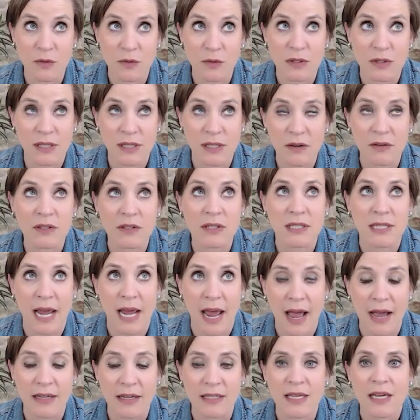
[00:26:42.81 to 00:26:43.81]
sales
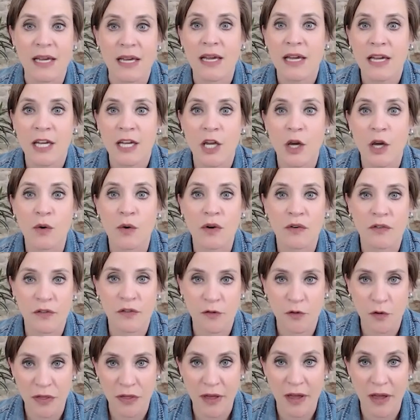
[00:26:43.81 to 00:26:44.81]
tax, he owed over
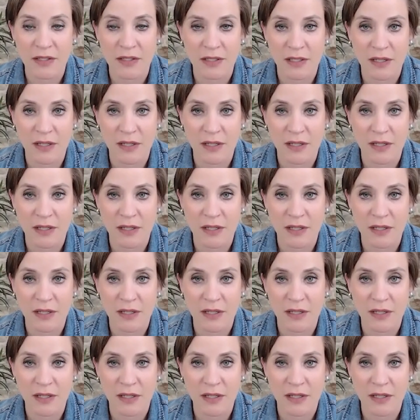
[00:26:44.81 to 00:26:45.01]
$4,000.